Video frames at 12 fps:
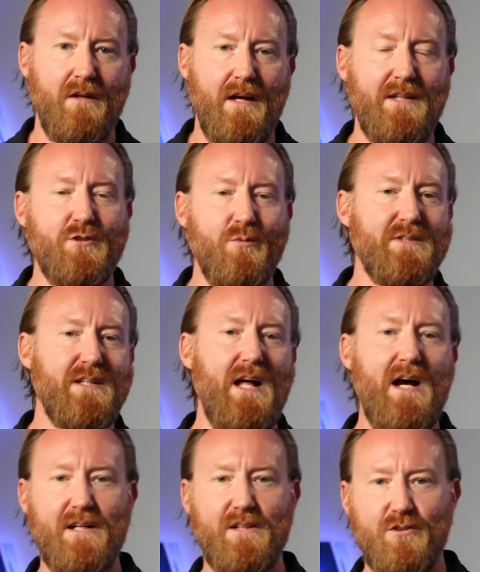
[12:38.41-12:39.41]
And so he's
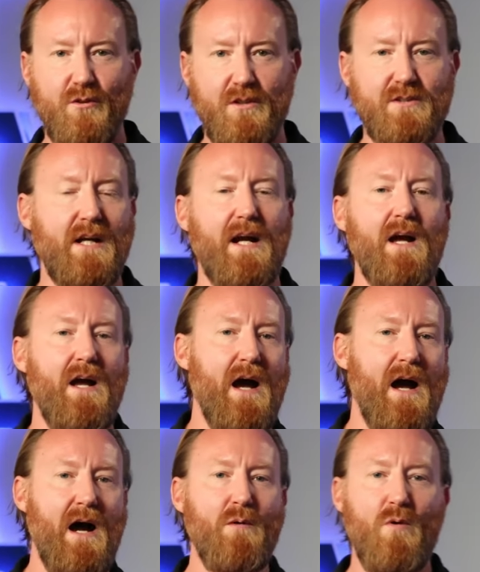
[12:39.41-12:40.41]
lying to her. He's like,
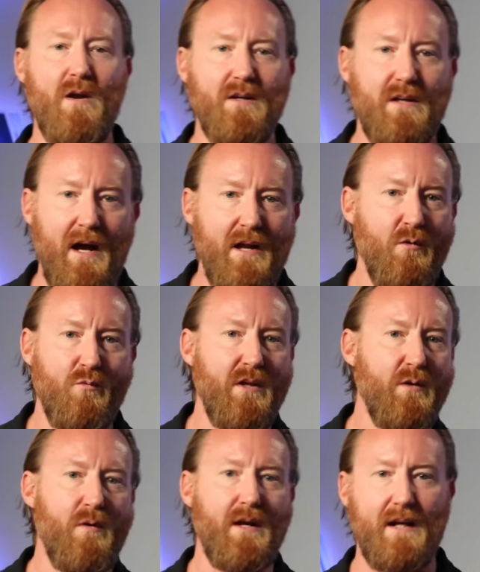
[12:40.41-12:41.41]
I, want to, I don't really
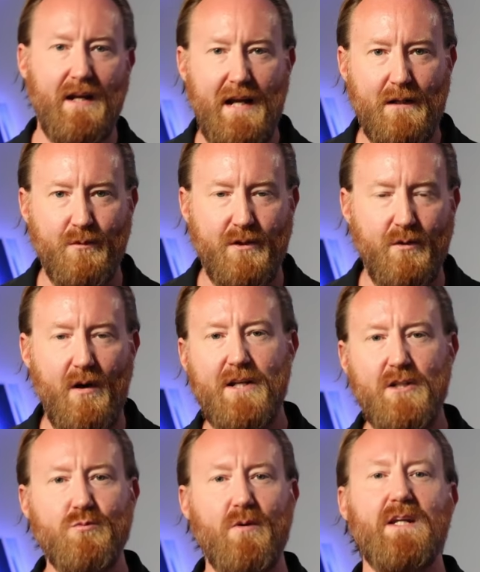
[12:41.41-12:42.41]
want to connect with you. I
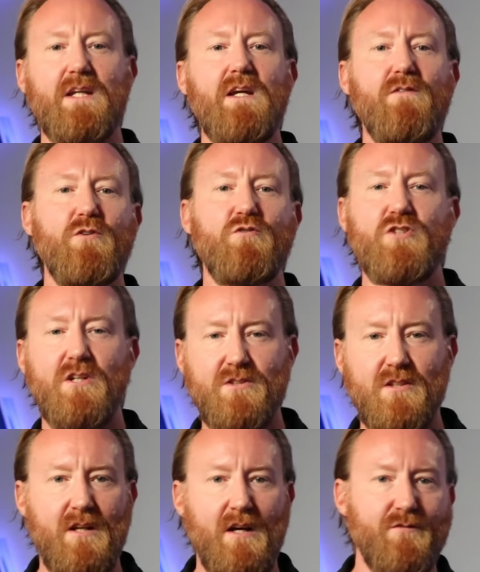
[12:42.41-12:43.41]
just want to give you just
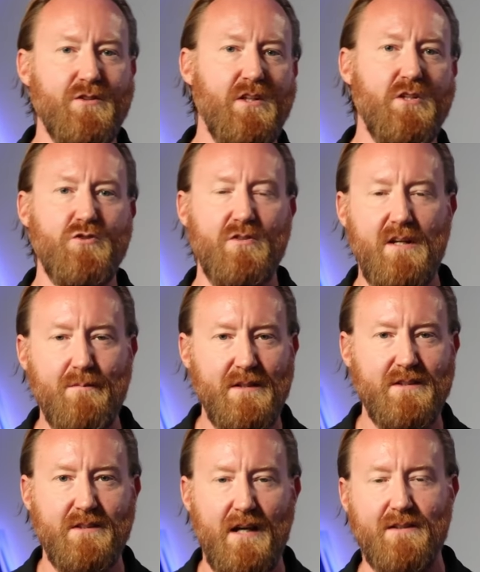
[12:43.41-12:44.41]
enough so that you give me
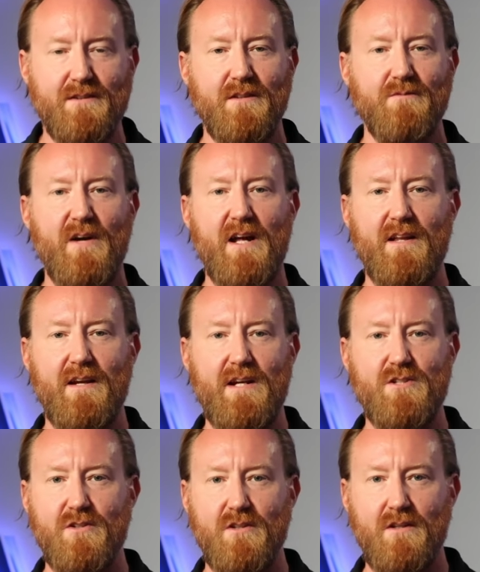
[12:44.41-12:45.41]
sex and
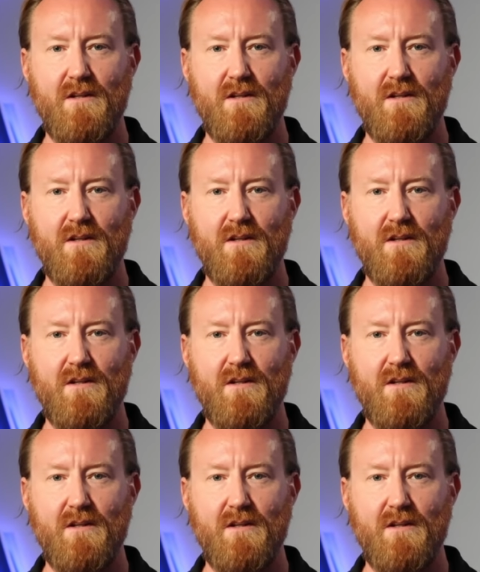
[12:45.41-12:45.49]
validation.